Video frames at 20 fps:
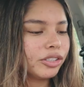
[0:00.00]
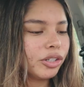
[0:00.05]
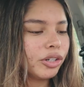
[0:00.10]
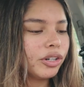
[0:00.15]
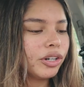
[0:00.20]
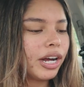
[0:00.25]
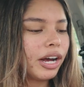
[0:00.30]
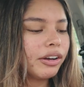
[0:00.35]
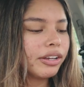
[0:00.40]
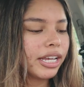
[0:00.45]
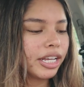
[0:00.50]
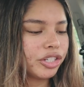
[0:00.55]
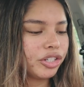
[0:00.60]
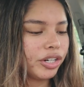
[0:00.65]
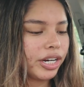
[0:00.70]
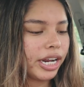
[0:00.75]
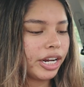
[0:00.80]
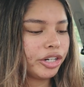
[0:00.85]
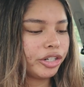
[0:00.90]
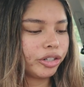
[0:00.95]
So you know how
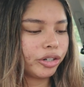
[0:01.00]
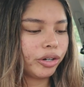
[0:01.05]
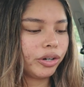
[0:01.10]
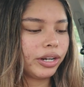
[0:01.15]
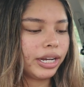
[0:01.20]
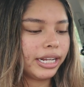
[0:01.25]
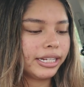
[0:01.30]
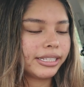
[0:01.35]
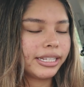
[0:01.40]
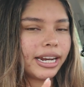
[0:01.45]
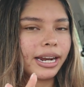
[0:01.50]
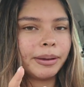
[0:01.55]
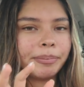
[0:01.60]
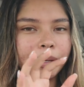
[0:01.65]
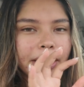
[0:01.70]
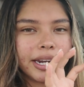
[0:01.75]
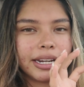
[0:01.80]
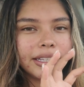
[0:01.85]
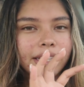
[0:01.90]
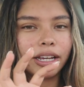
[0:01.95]
yesterday I showed you guys that I'm
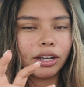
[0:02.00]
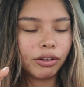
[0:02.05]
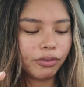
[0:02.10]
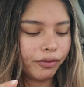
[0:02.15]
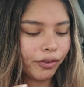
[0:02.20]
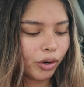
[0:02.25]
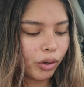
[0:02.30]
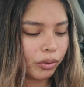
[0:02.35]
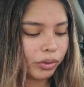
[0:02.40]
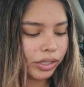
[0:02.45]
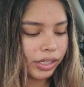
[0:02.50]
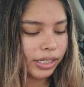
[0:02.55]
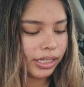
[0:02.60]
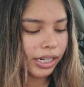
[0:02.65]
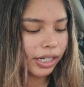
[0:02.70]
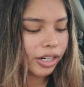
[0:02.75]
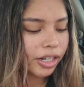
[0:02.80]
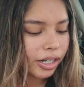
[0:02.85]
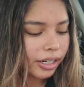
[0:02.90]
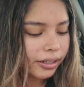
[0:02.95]
getting like a Vogue
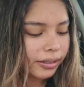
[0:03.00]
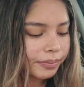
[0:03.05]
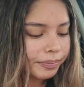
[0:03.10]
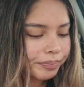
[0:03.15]
sticker?